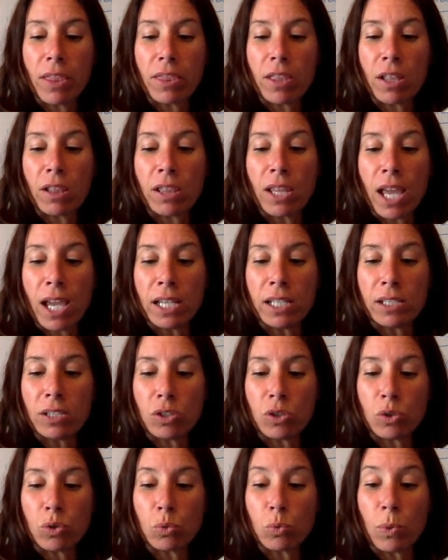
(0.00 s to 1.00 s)
The light
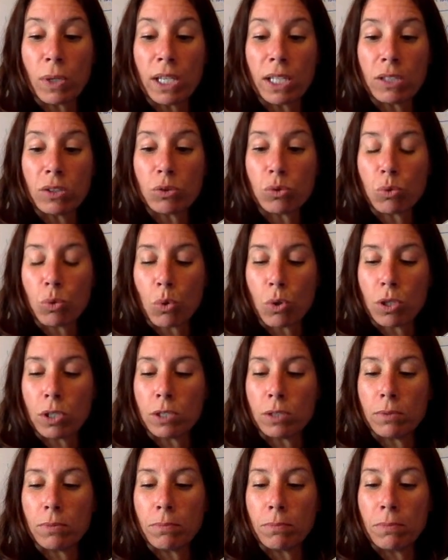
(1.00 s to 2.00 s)
swings
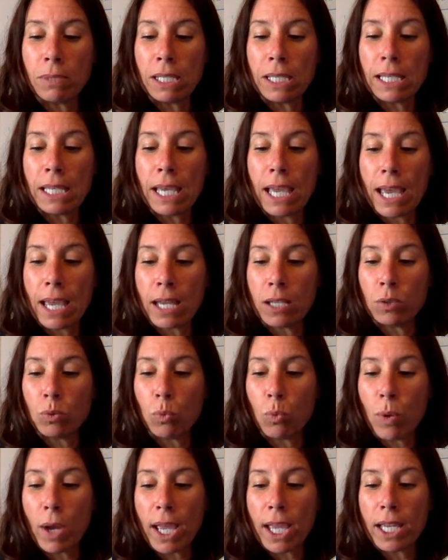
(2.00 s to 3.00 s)
toward me and
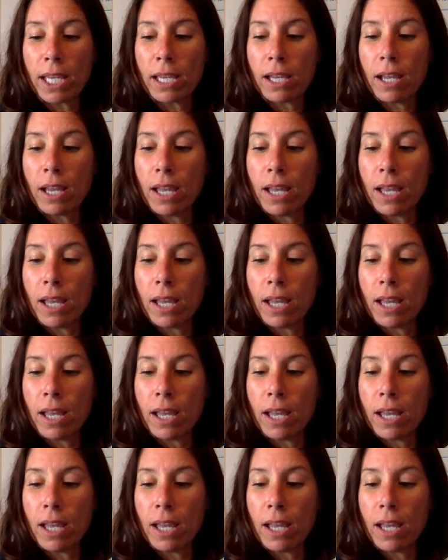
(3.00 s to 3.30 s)
away.